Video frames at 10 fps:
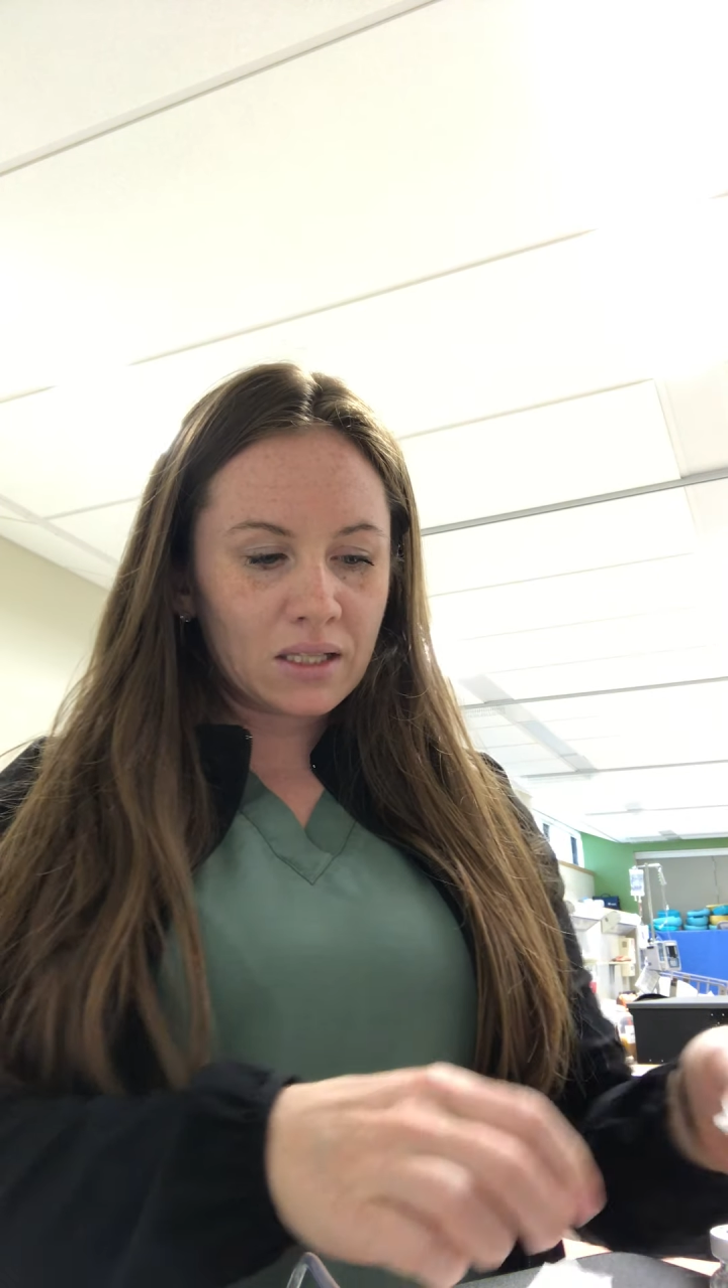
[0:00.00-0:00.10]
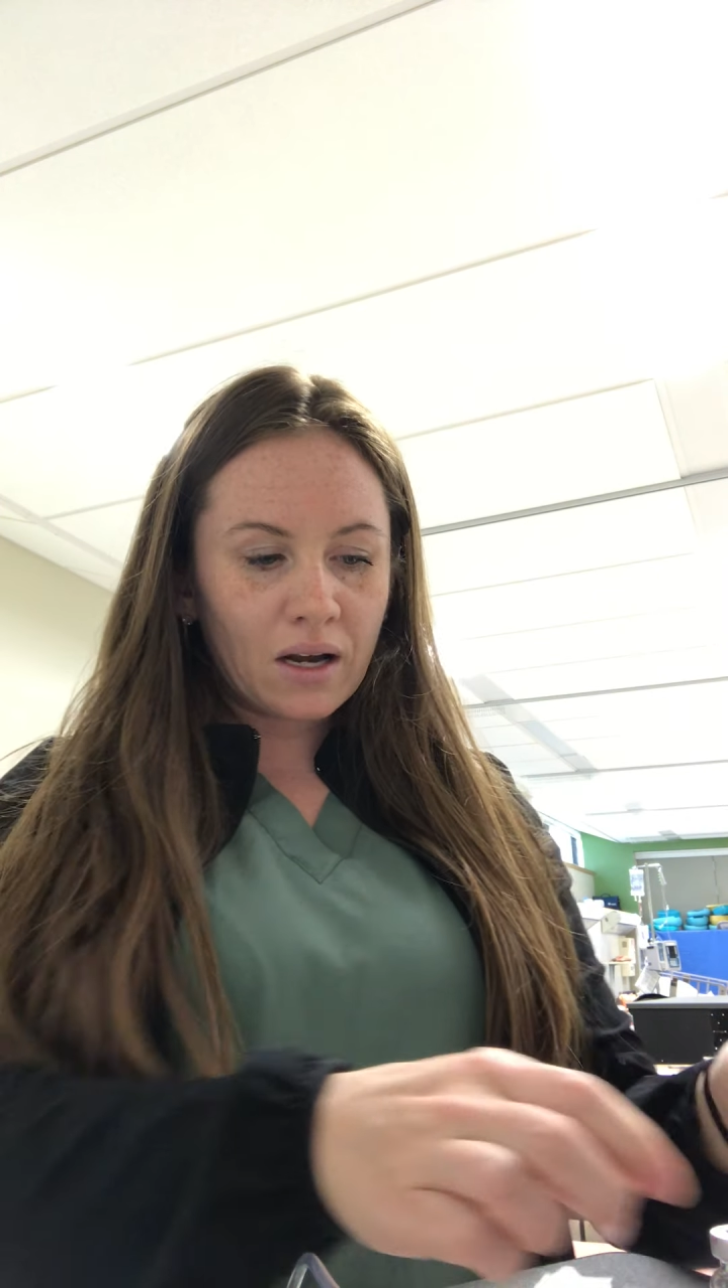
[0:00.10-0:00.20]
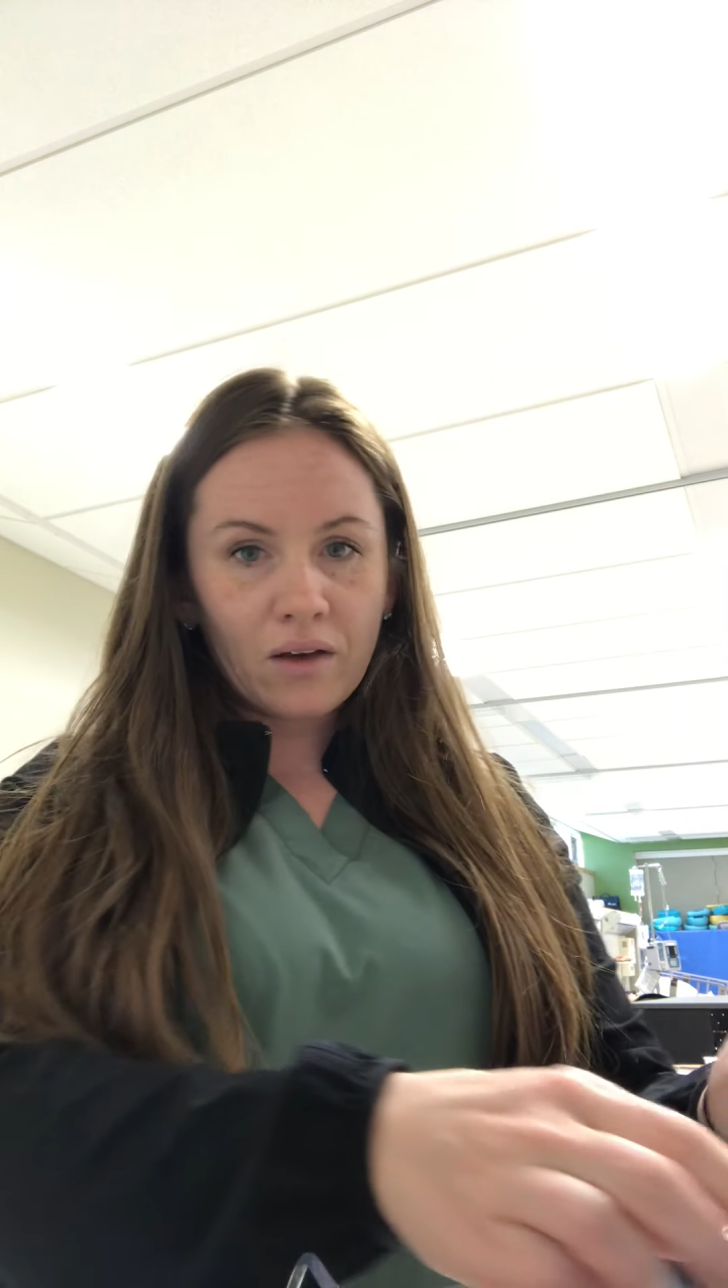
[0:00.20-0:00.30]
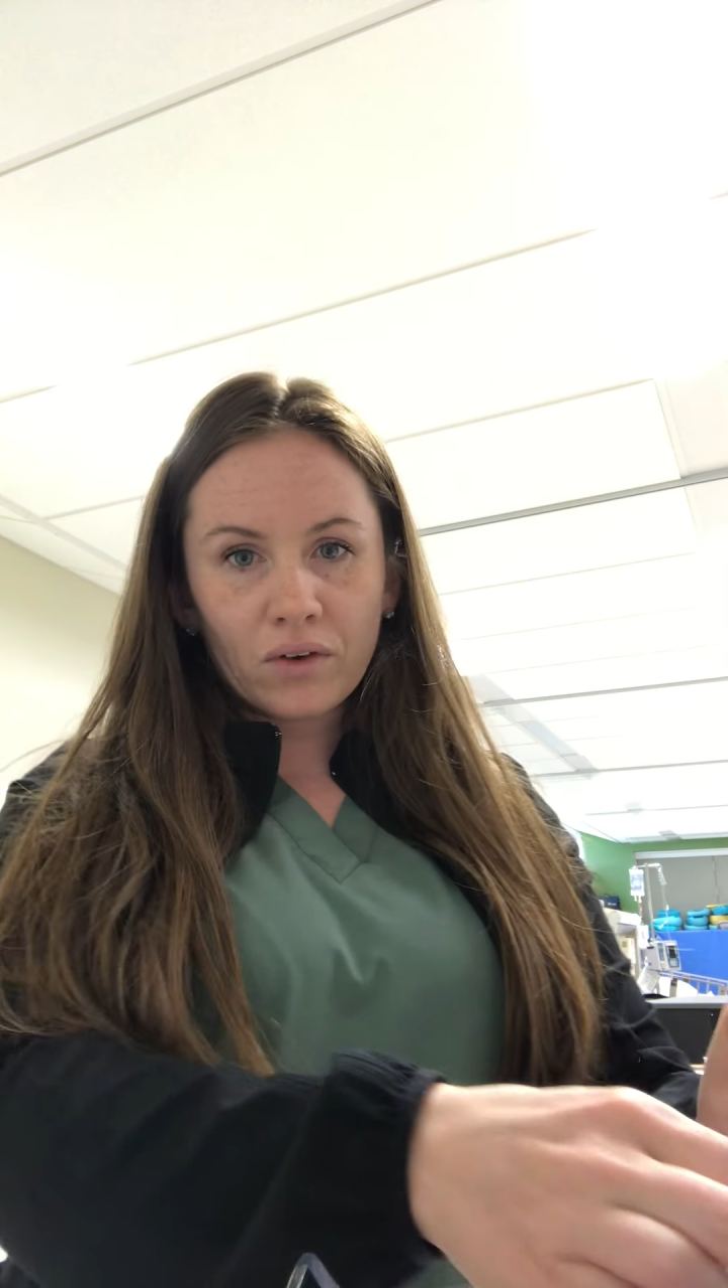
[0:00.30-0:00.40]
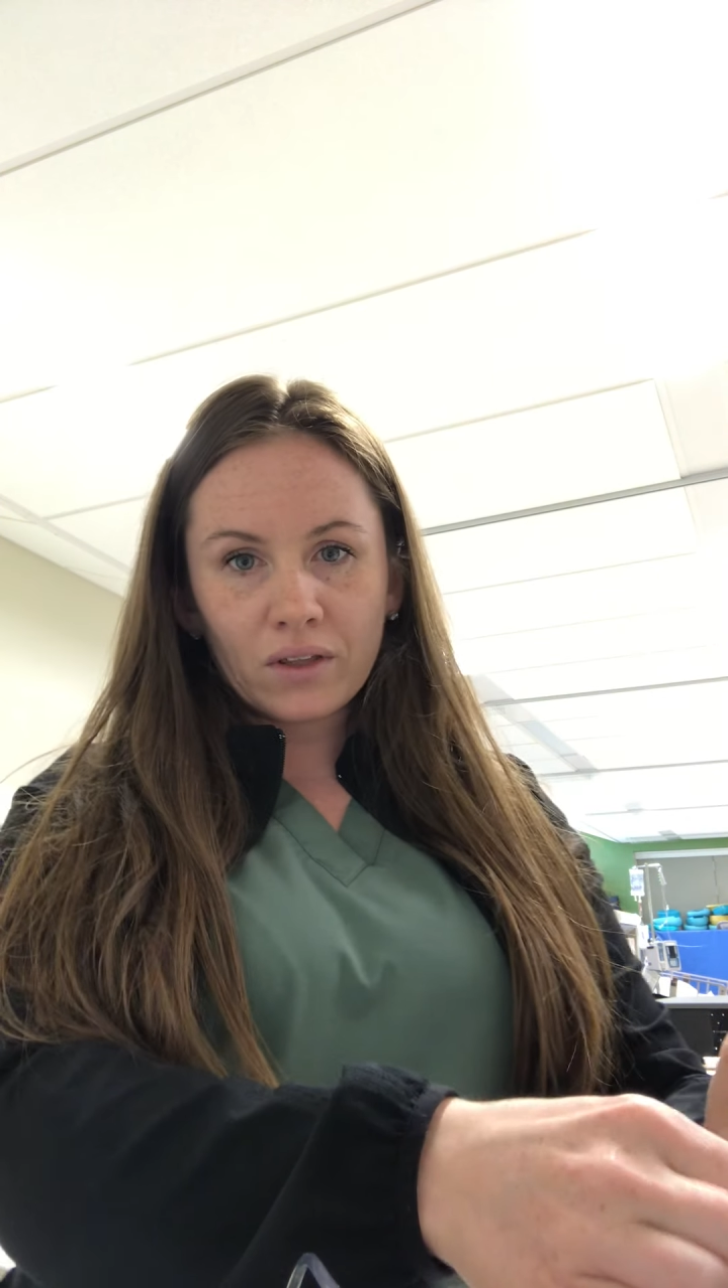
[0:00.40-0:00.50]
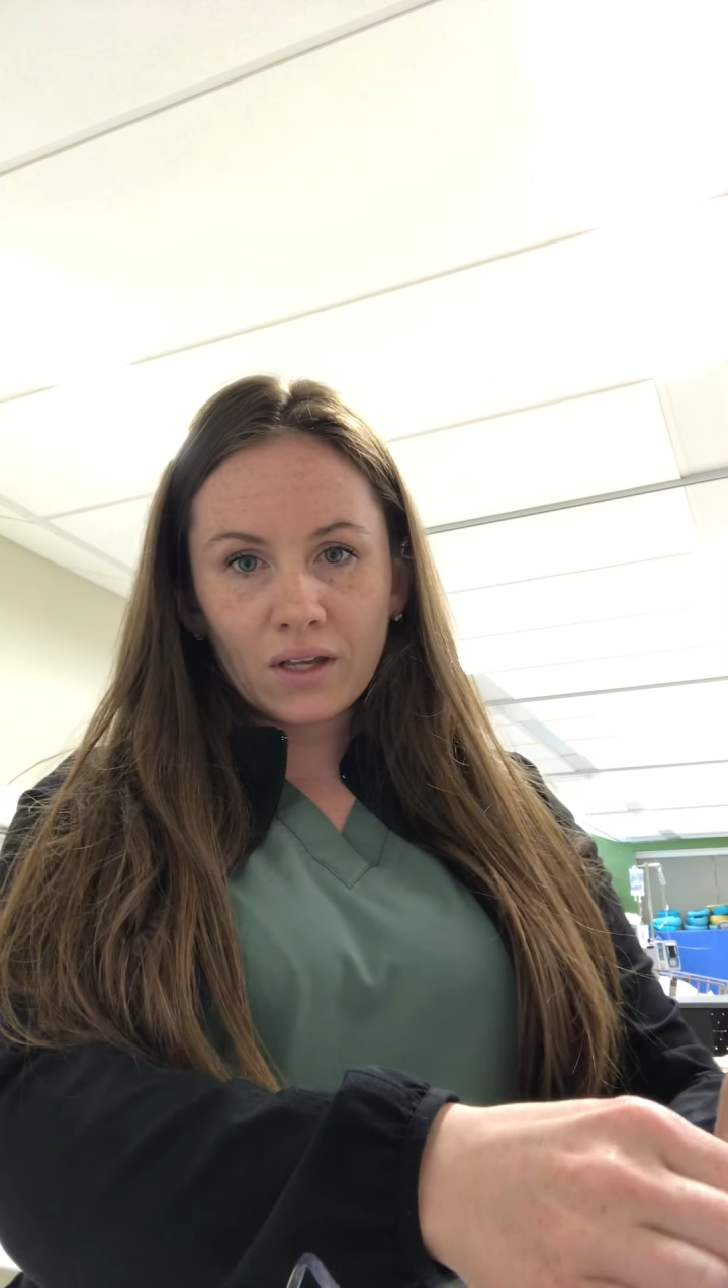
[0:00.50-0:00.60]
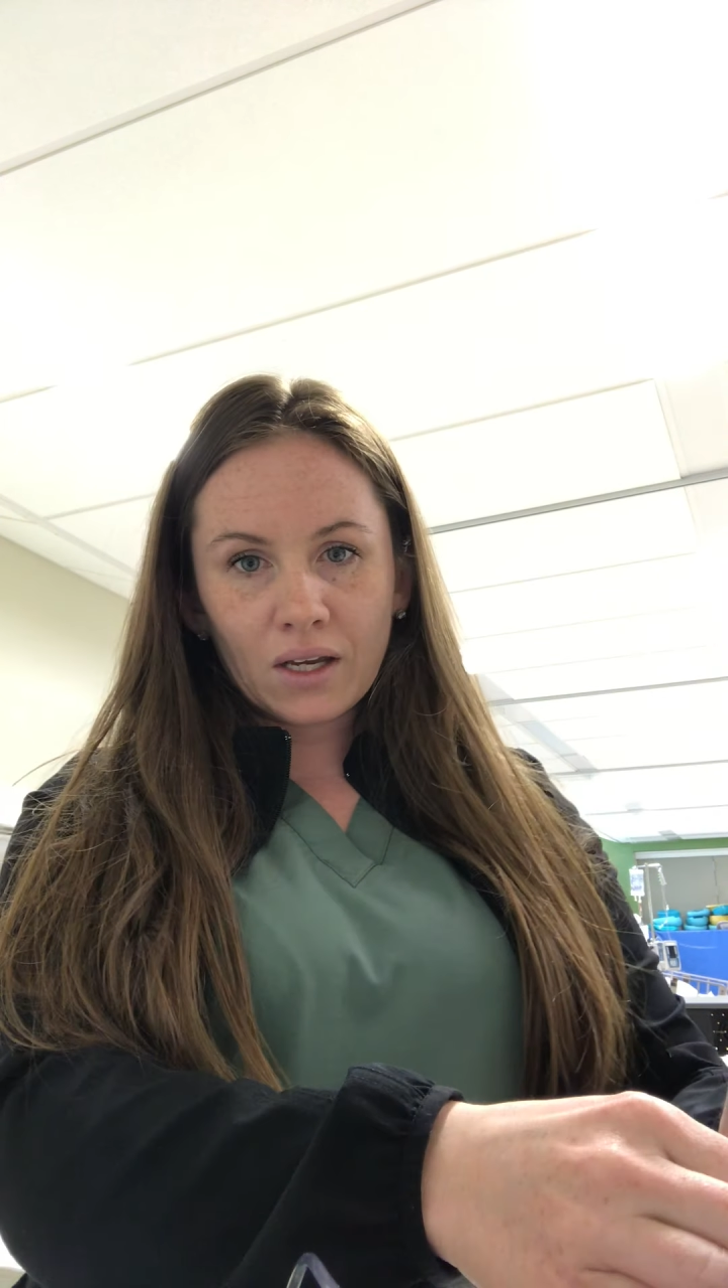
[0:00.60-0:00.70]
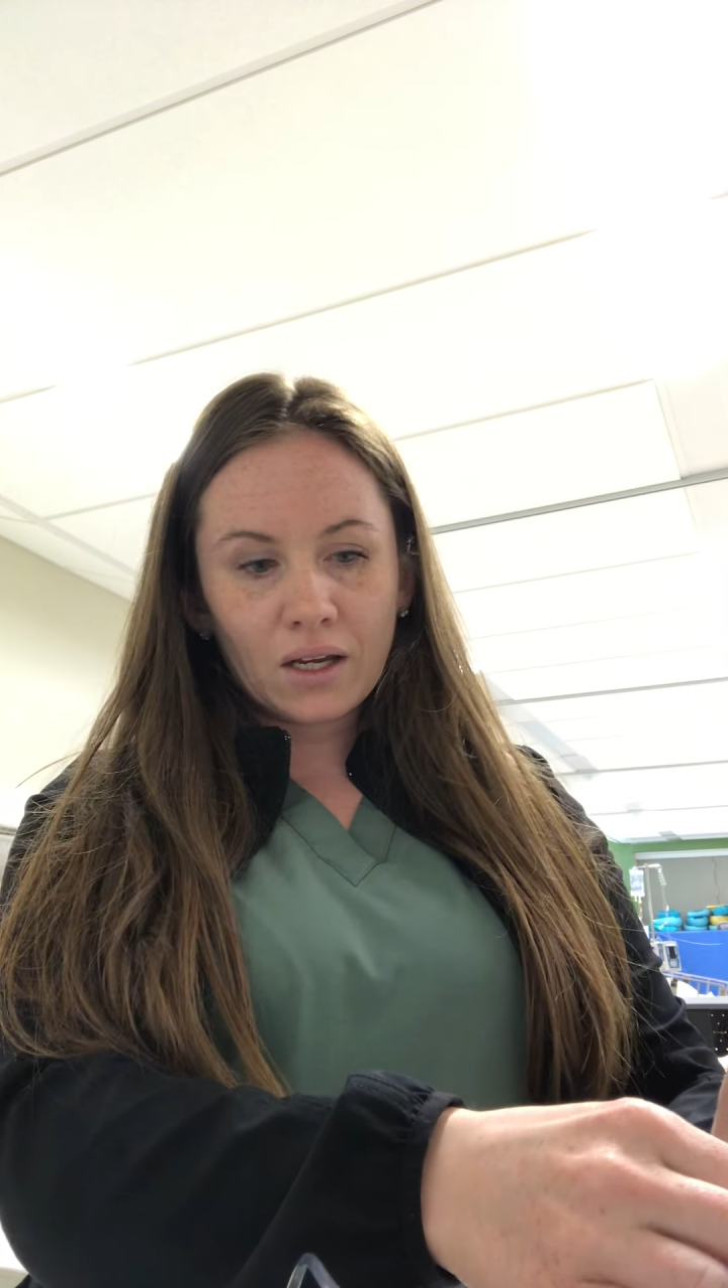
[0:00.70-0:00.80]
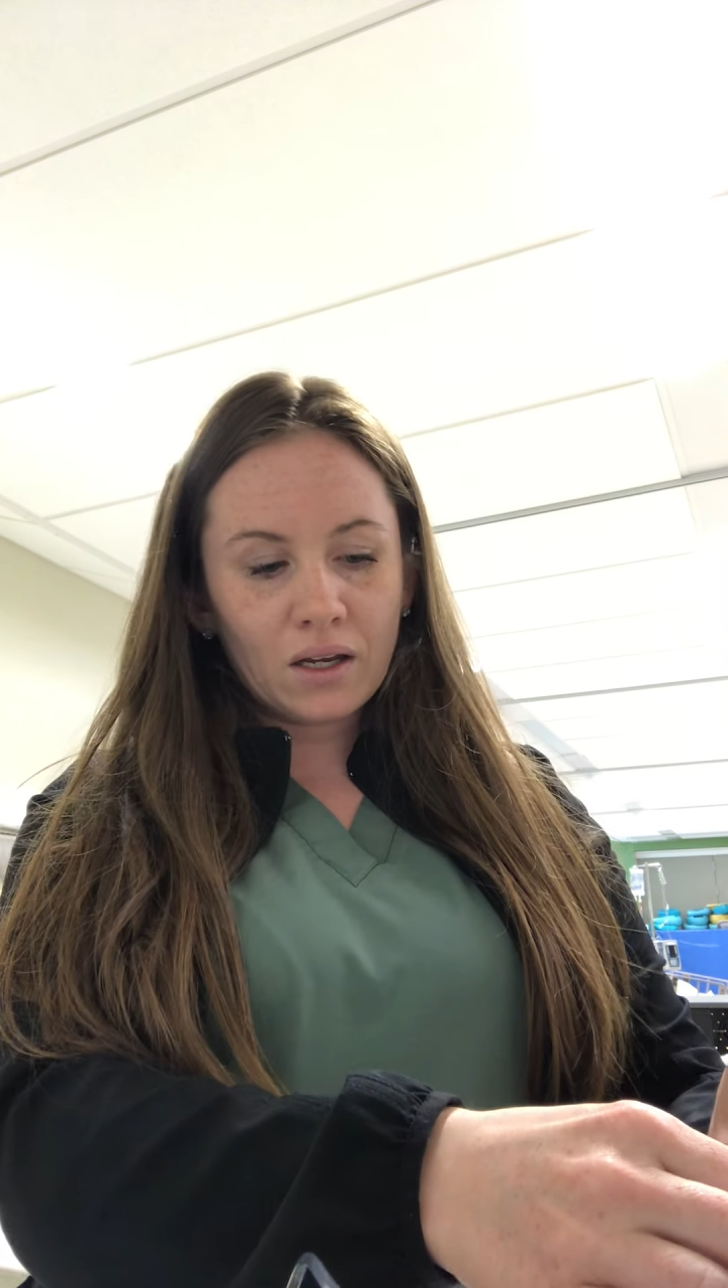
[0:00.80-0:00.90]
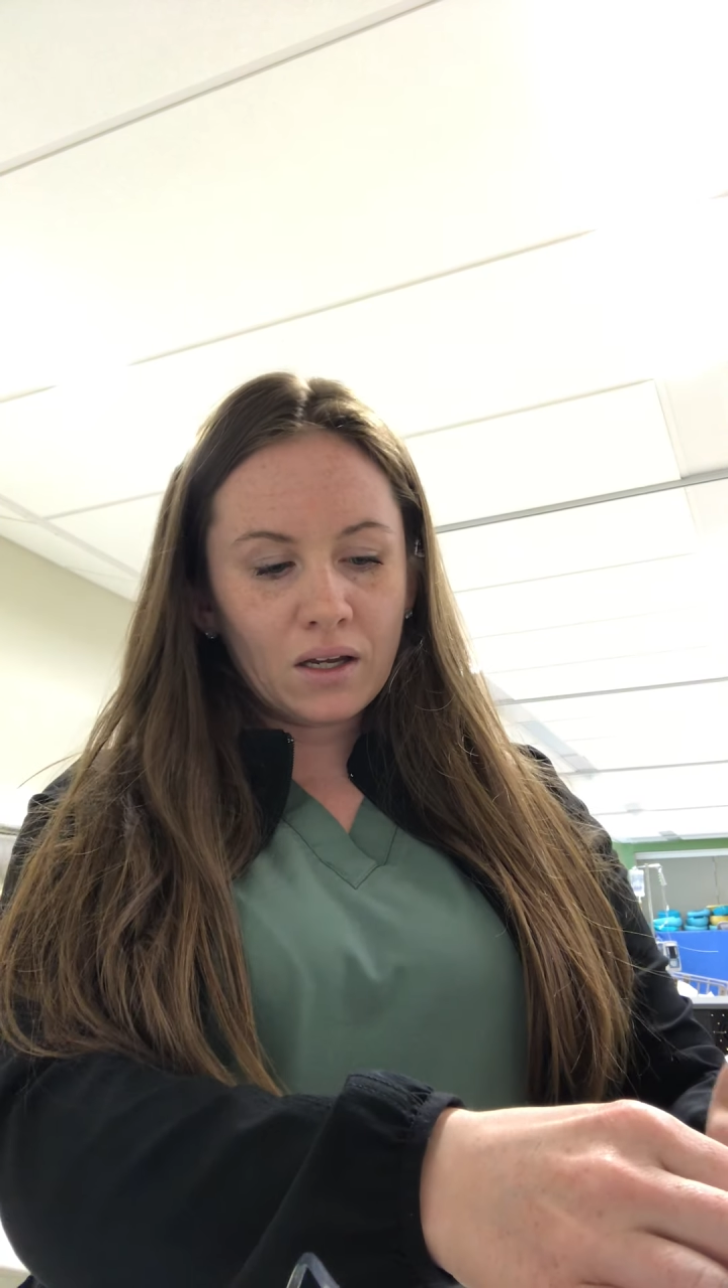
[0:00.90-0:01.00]
on
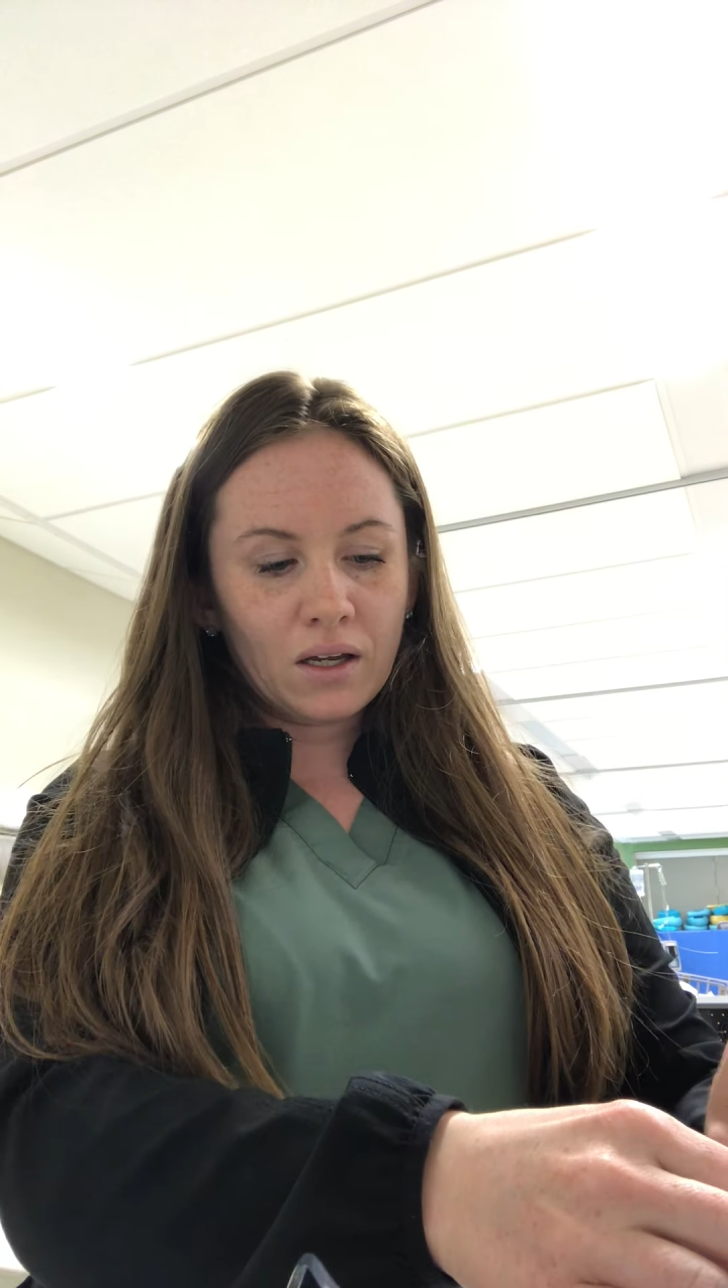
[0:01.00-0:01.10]
everything